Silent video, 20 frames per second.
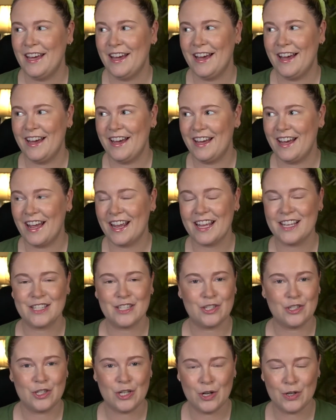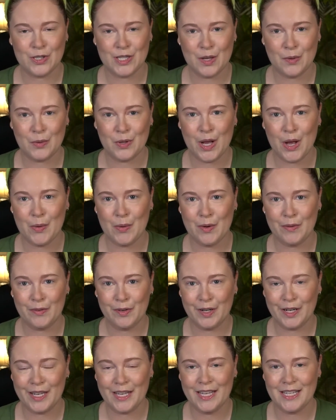uh, I guess, jokes that will go
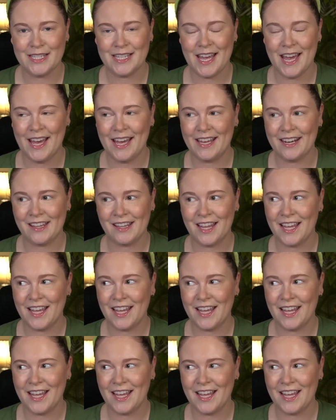over a kid's head.